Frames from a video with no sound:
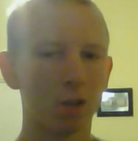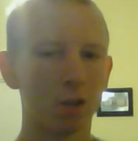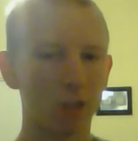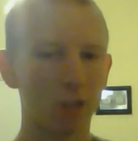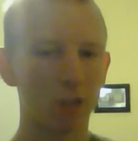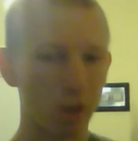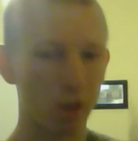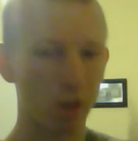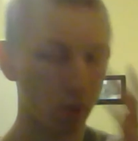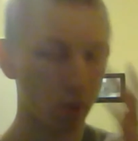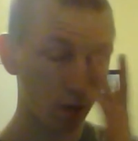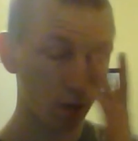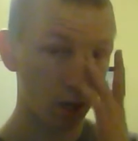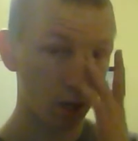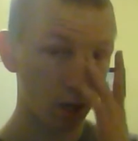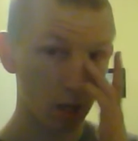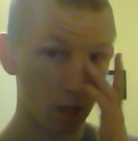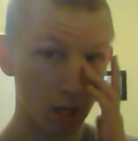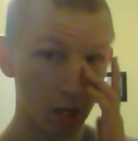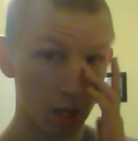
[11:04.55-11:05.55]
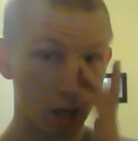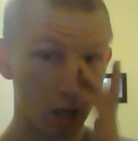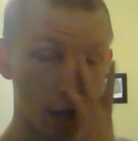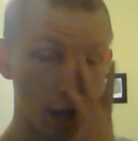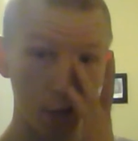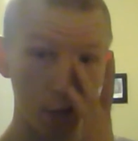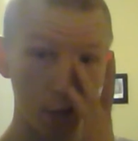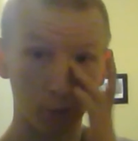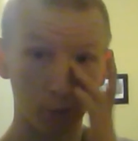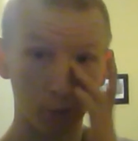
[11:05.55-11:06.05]
So,
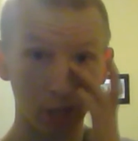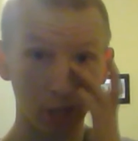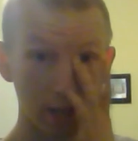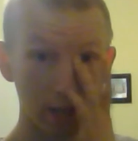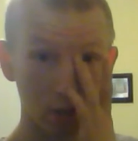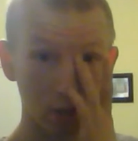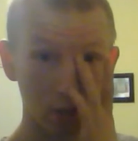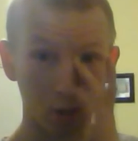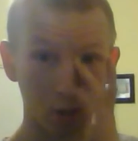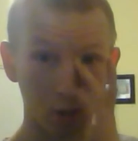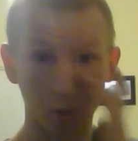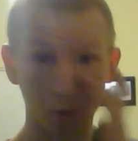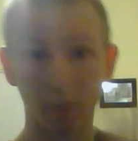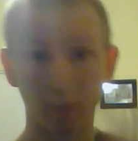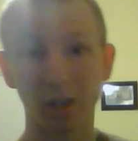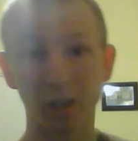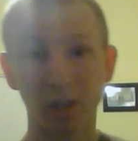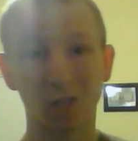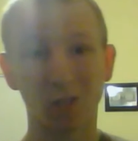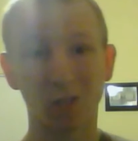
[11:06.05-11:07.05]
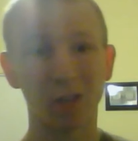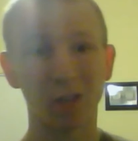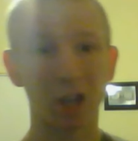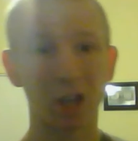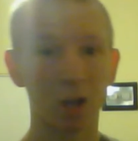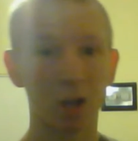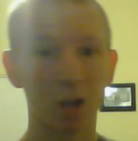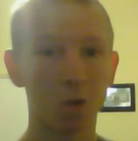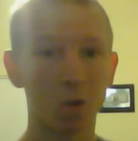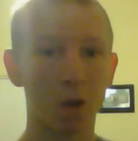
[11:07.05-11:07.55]
I hope you guys all enjoyed this
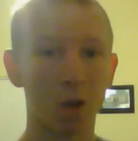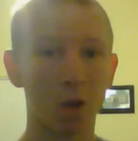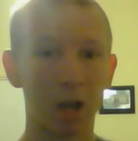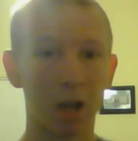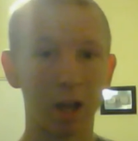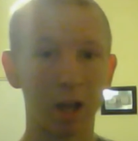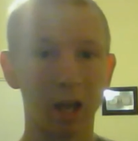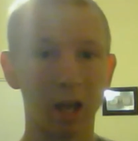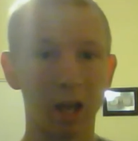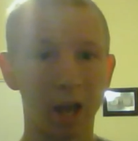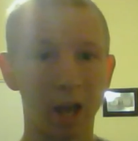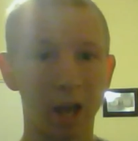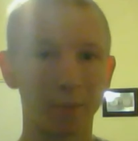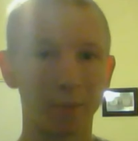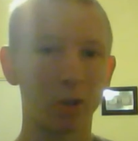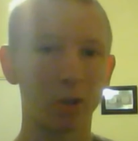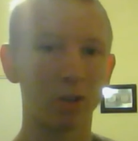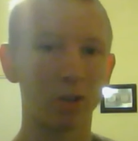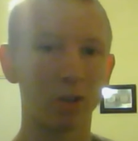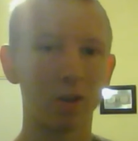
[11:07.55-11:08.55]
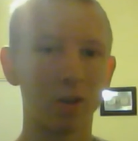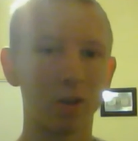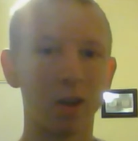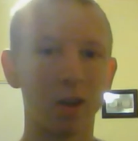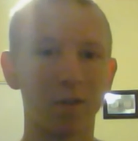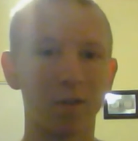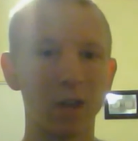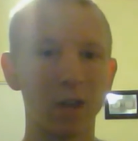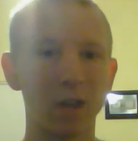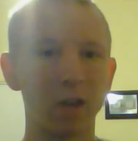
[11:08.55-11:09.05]
video. I'm going to do
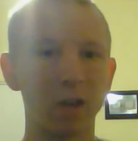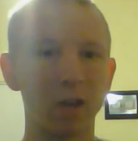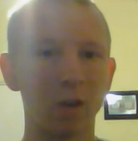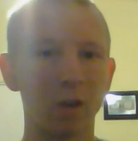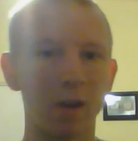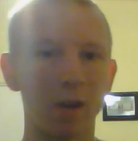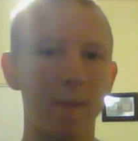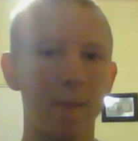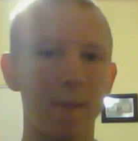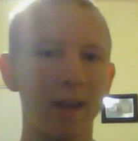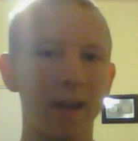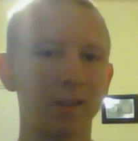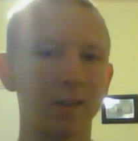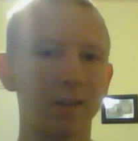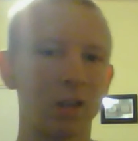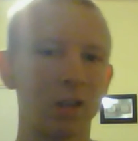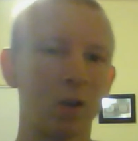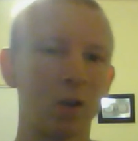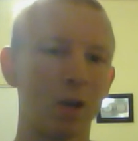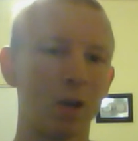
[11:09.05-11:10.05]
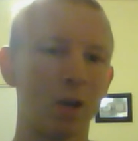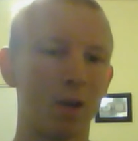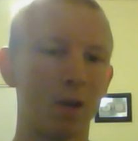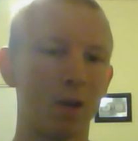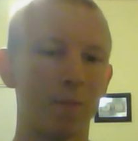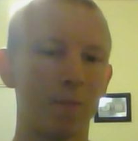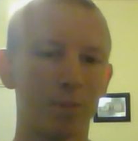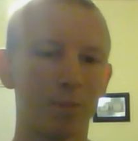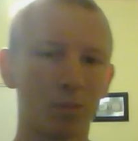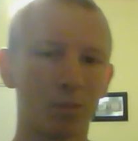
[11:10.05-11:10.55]
another video in a bit,
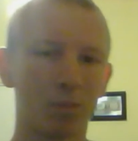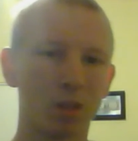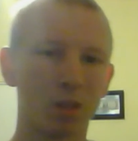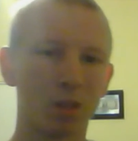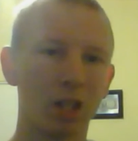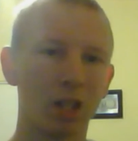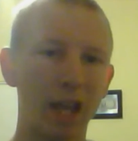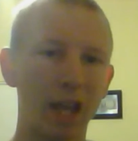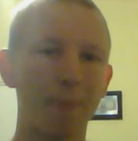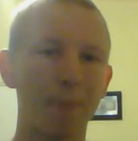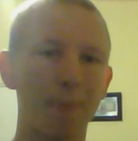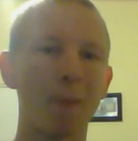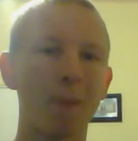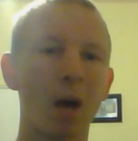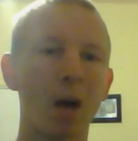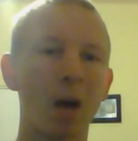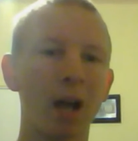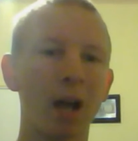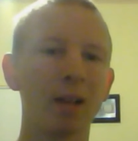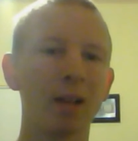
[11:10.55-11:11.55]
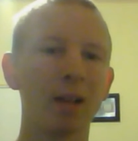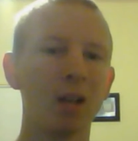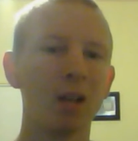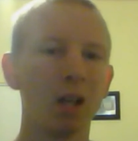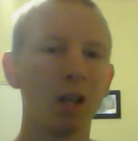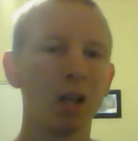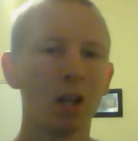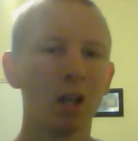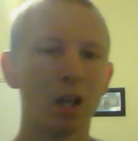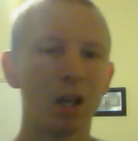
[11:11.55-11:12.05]
so keep in mind,
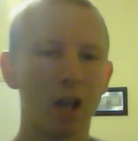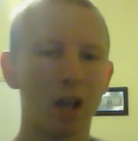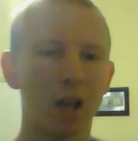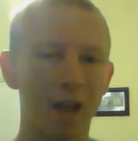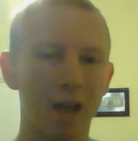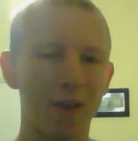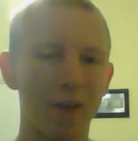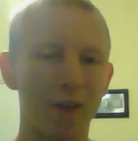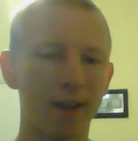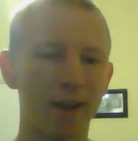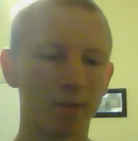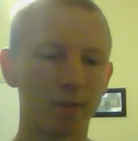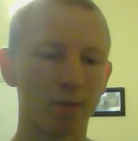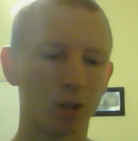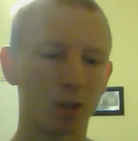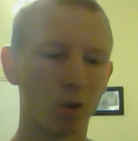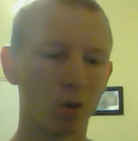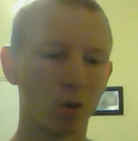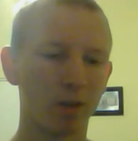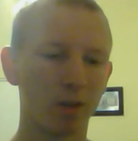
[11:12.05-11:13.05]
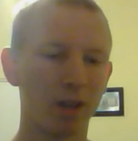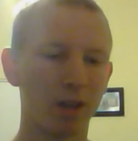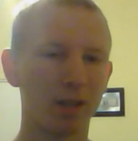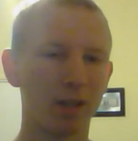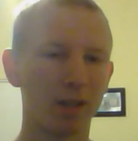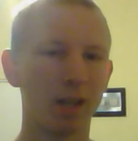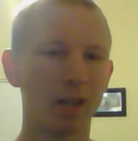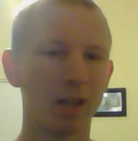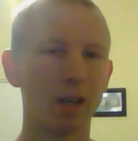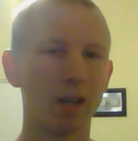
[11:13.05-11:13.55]
I thought I'd record
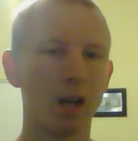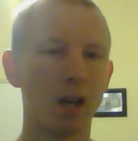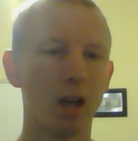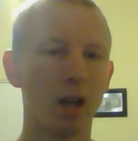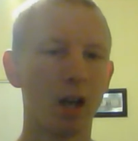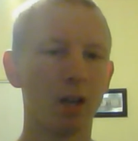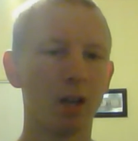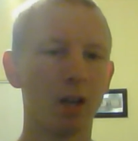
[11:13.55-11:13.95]
this, and